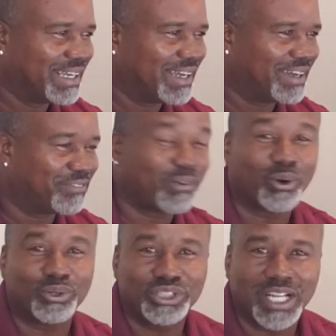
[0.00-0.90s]

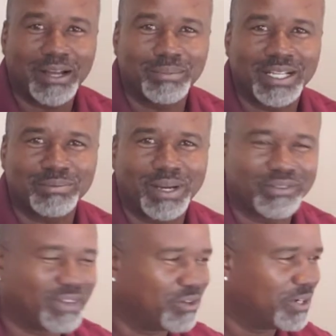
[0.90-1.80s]
Photoshop, that's my
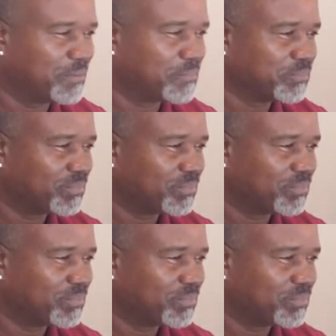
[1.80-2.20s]
favorite,